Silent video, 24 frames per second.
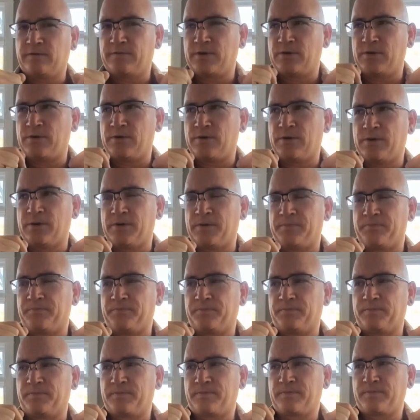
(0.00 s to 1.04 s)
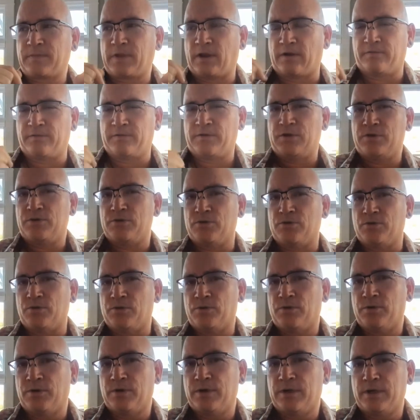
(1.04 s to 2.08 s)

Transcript: of your of you